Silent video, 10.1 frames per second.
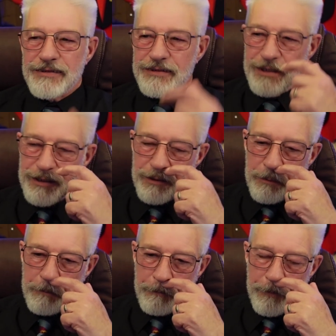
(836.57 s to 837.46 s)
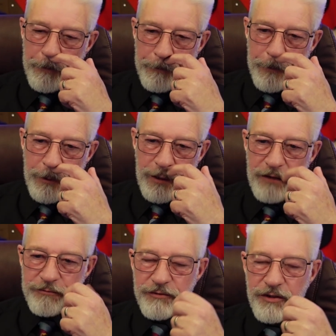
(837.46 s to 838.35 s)
Yeah, I
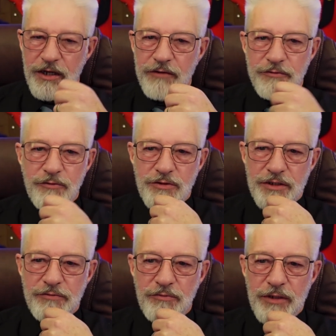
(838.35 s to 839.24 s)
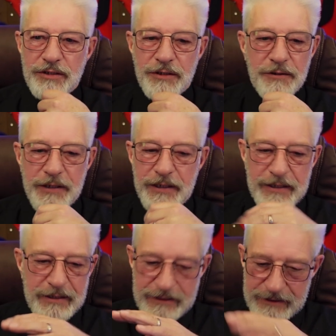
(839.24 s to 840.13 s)
have thought of different ways of doing it,
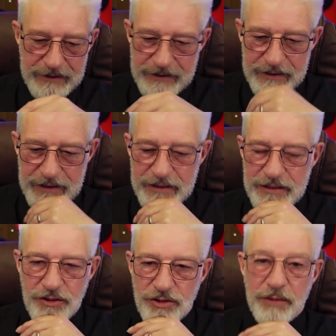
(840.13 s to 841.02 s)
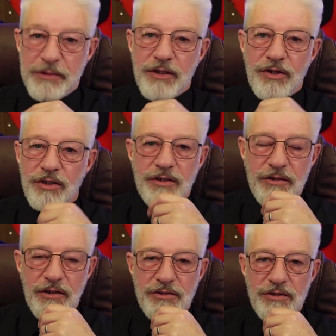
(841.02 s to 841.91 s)
and it's not something
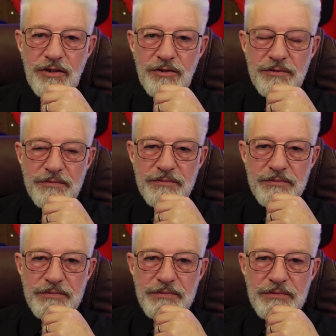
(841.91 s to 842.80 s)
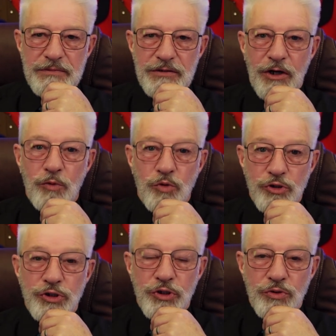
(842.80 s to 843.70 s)
that I
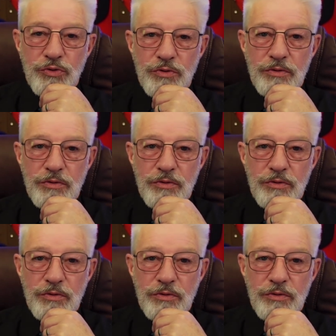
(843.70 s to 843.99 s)
would do,